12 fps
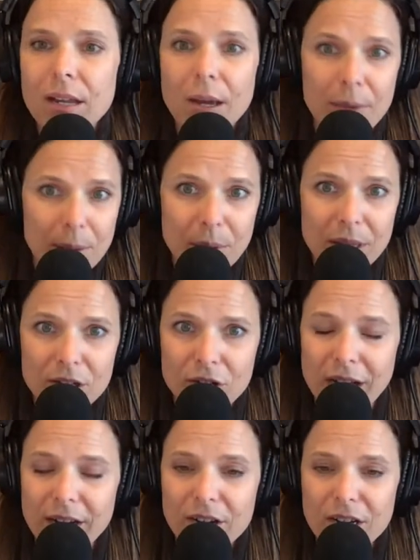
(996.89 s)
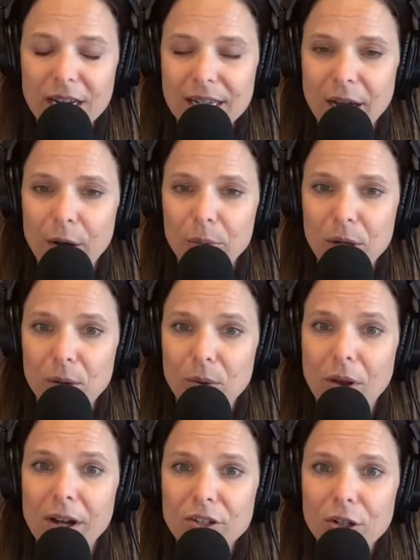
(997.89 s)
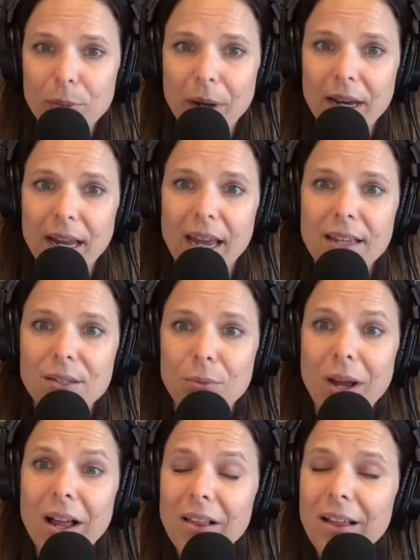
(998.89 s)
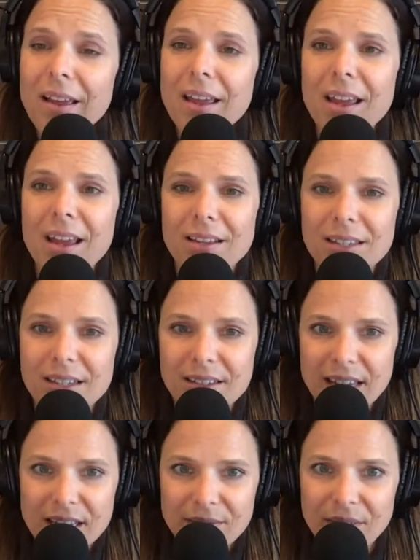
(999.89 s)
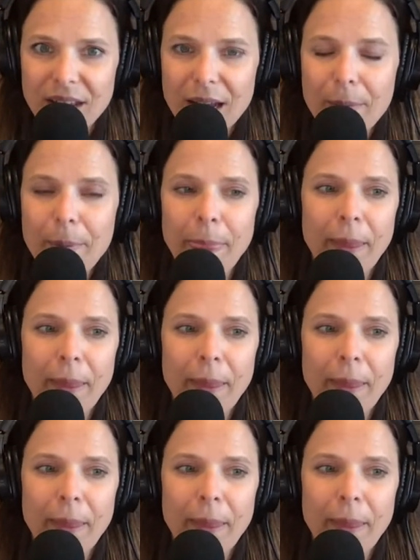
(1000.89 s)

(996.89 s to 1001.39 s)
come up with a strategy to help you launch your podcast well and successfully,